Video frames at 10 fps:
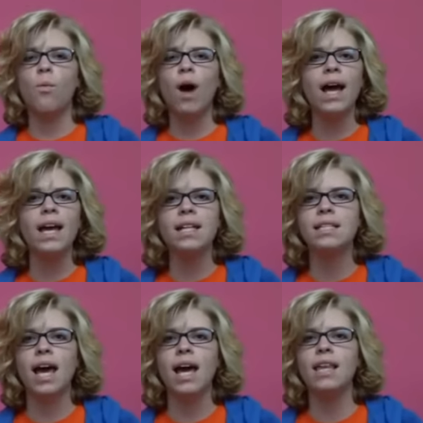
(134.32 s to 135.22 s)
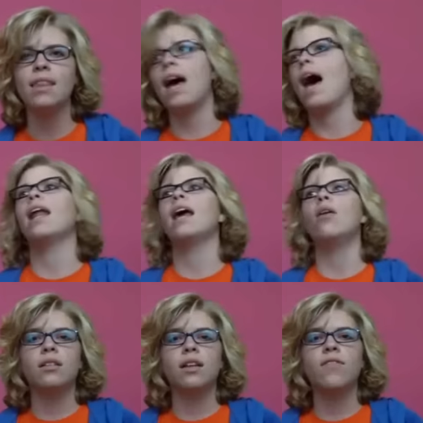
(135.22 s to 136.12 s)
why it's like that.
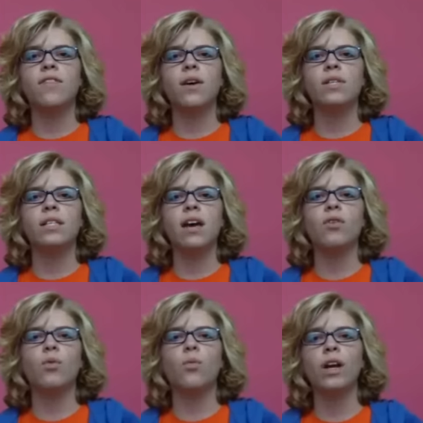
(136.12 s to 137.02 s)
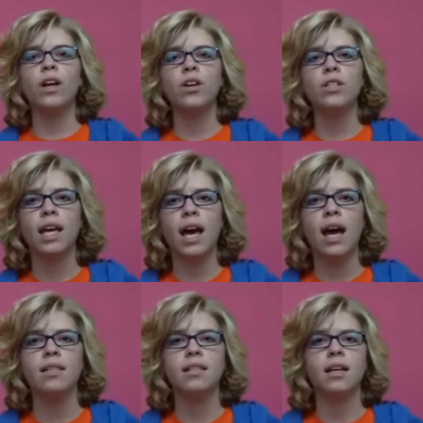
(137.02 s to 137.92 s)
Stuff that was never weird to
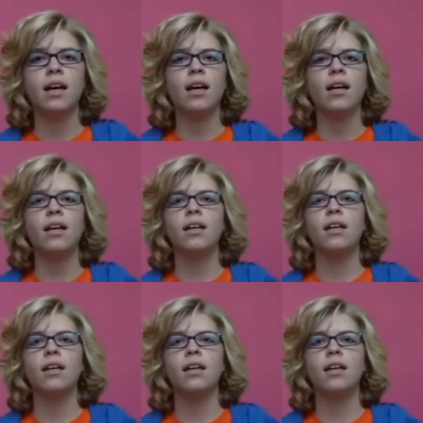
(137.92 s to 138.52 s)
Cassia